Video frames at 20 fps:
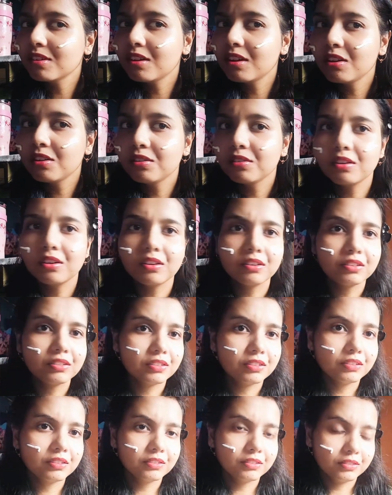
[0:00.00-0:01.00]
Oh God.
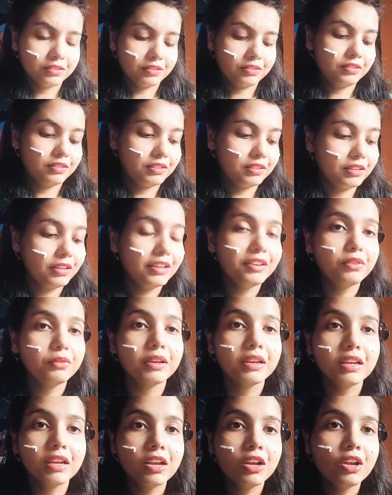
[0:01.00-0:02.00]

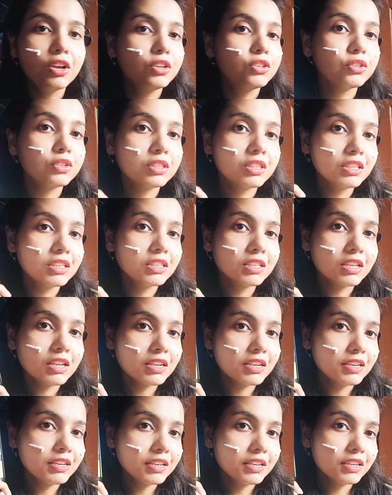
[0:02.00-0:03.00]
Anyway, so this
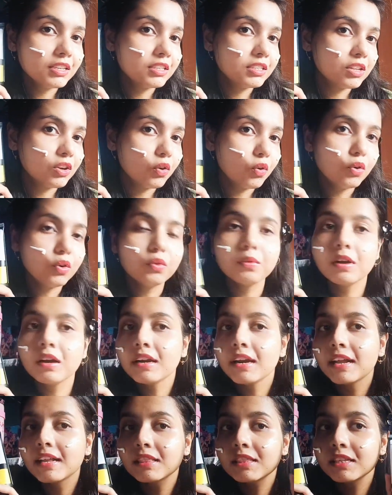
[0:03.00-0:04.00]
side is the old one
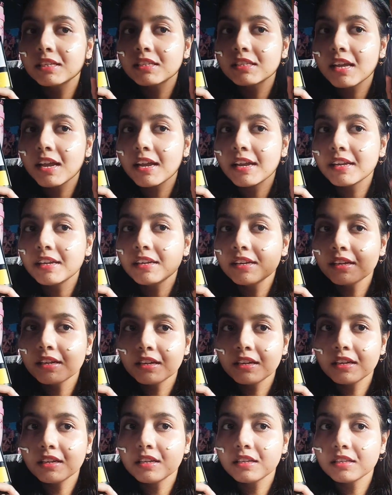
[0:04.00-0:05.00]
and this side
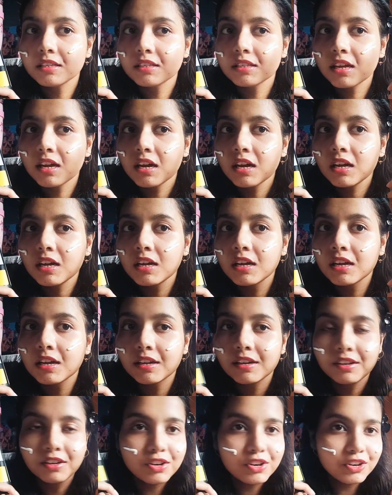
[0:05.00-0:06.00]
is the
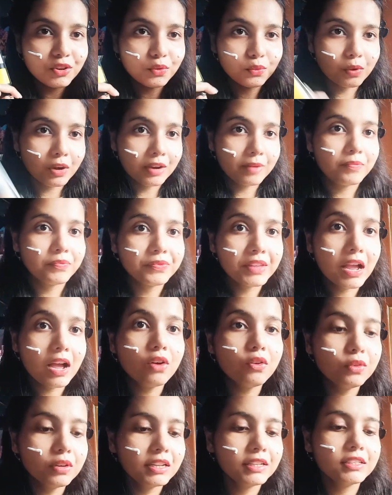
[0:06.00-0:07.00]
new one.
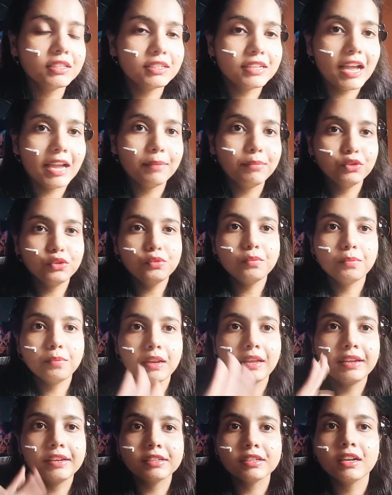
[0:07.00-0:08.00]
Now let's time to
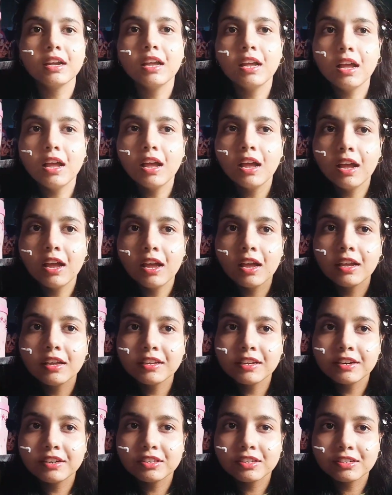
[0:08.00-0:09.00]
blend.
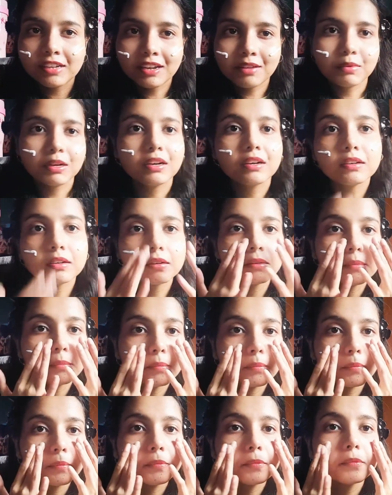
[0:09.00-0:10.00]
Here is the timer.
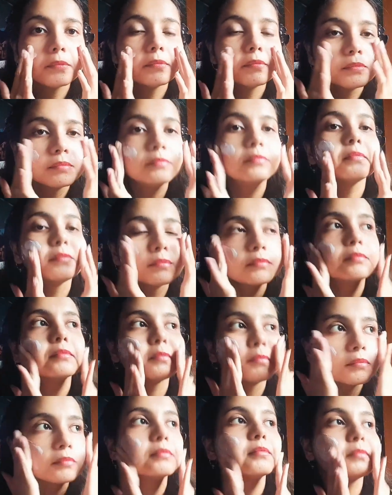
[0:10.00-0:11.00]
There is an
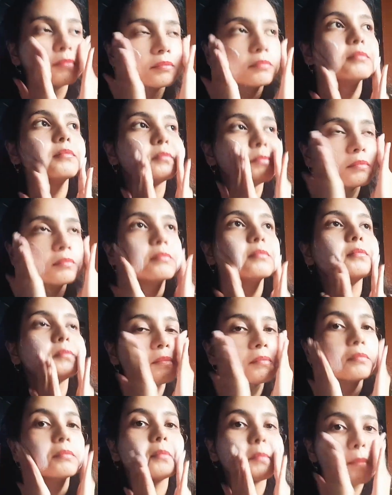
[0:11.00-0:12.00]
important point I
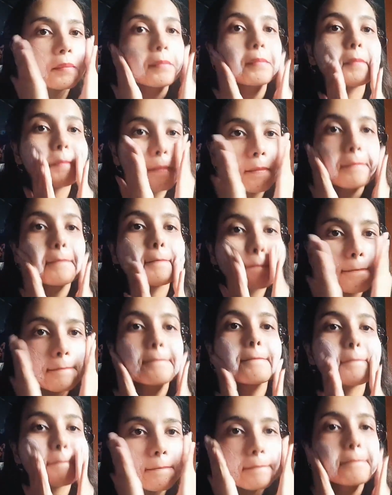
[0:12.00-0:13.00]
forgot to mention in the
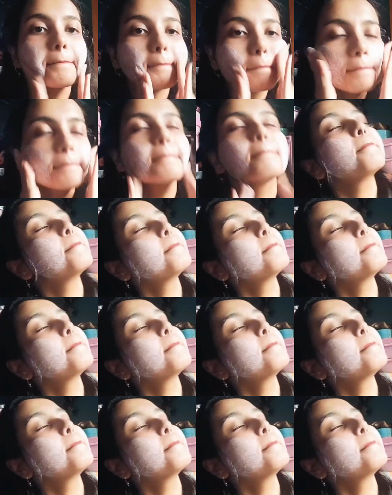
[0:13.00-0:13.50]
video, so I am saying